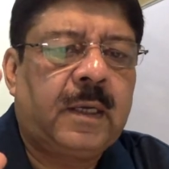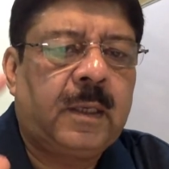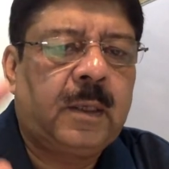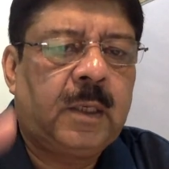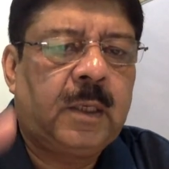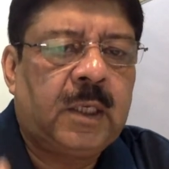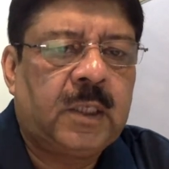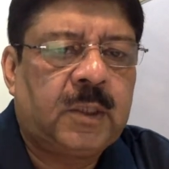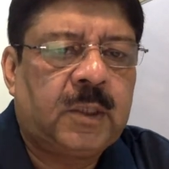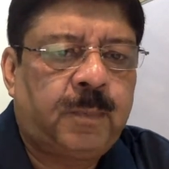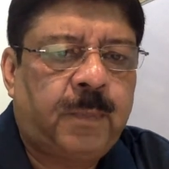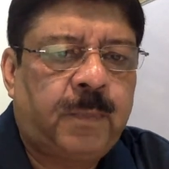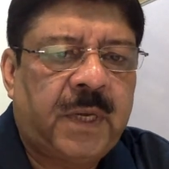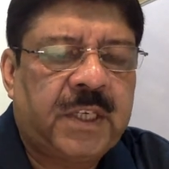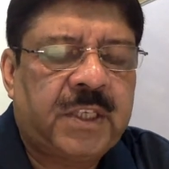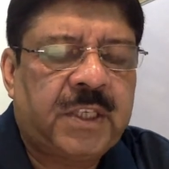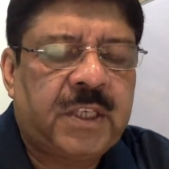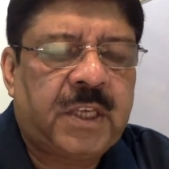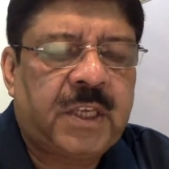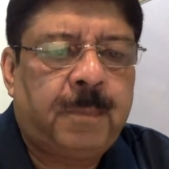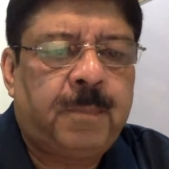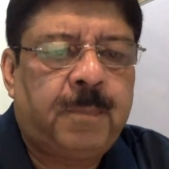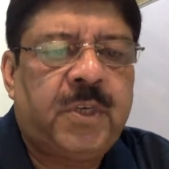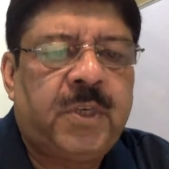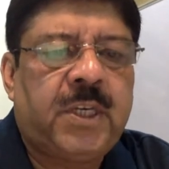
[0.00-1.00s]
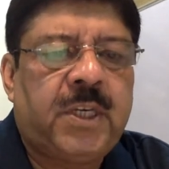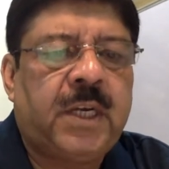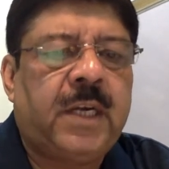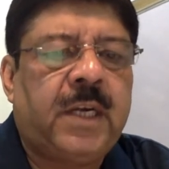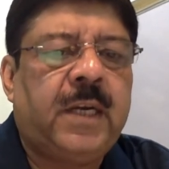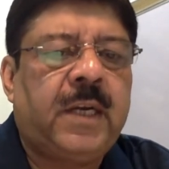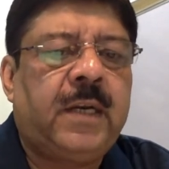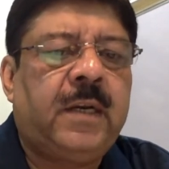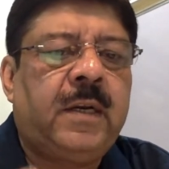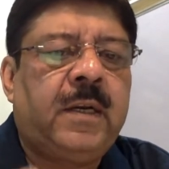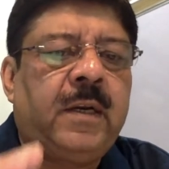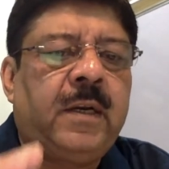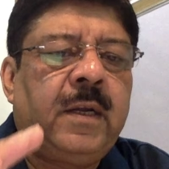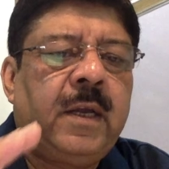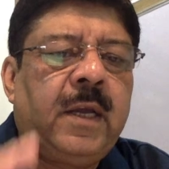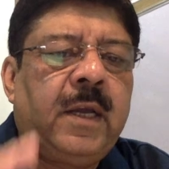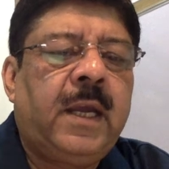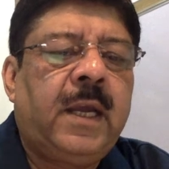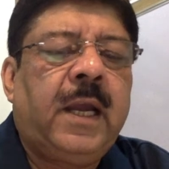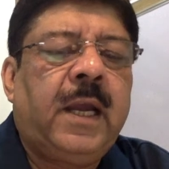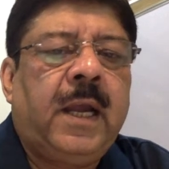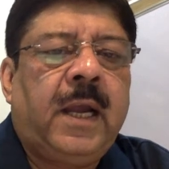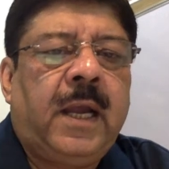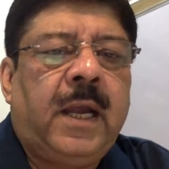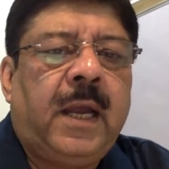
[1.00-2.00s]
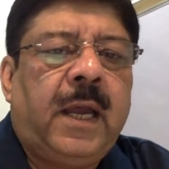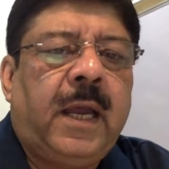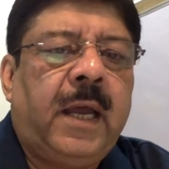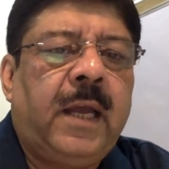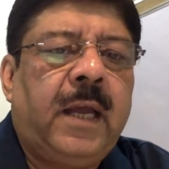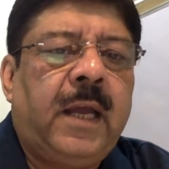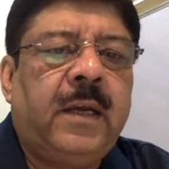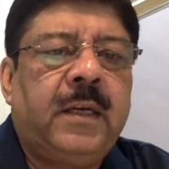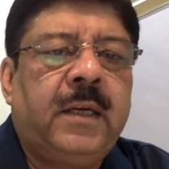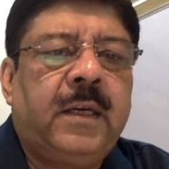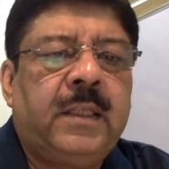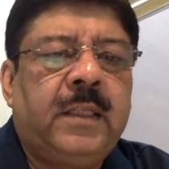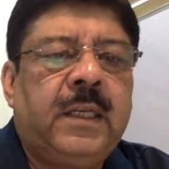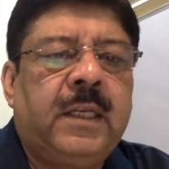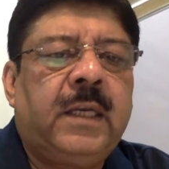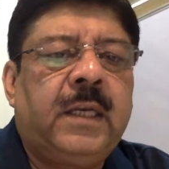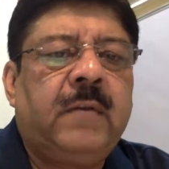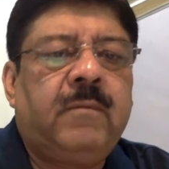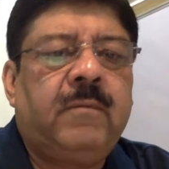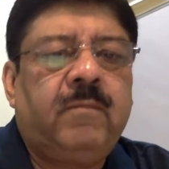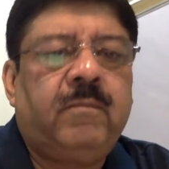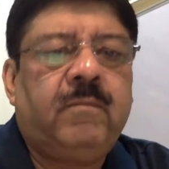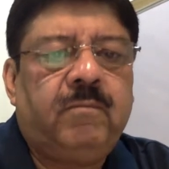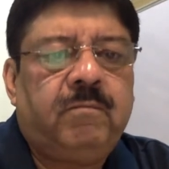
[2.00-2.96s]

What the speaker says: his perception, and other